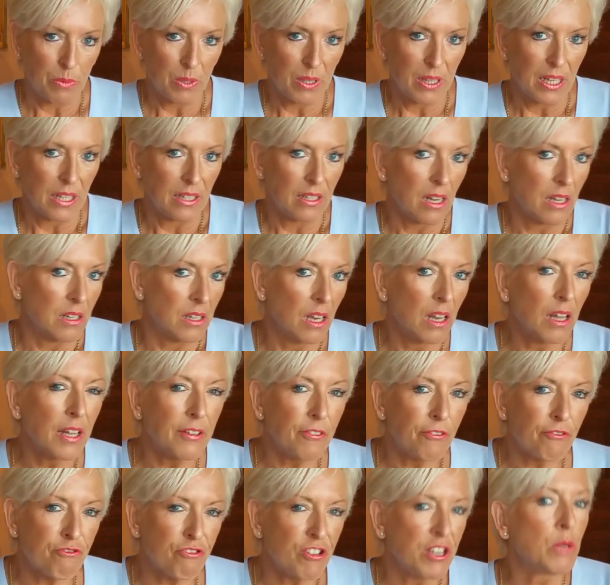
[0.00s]
Were they a
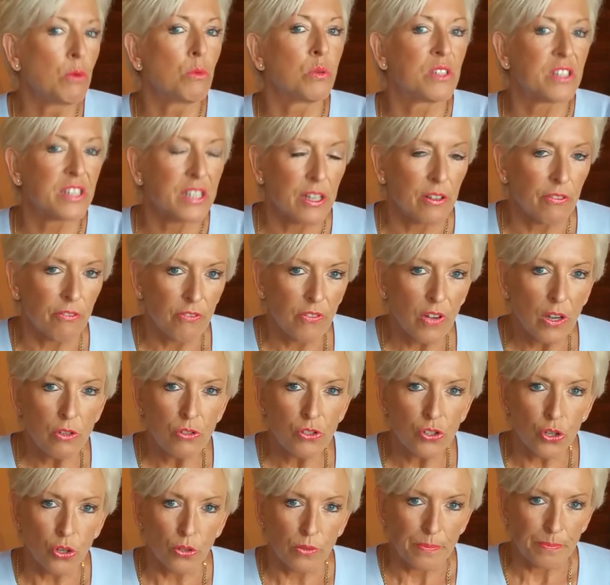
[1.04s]
light frequency, a
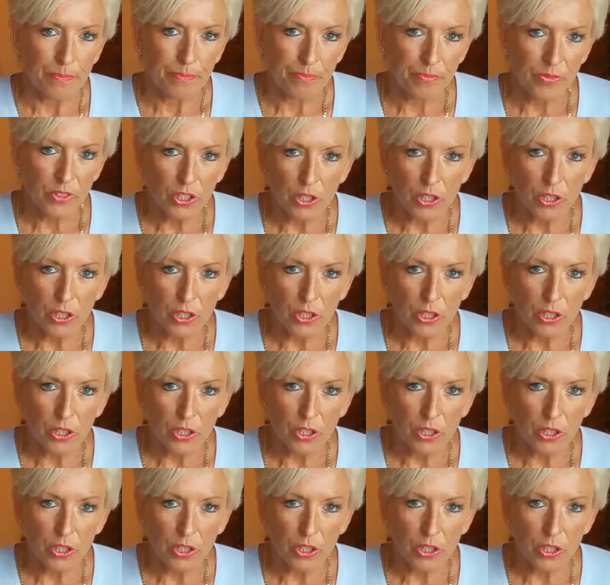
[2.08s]
photon?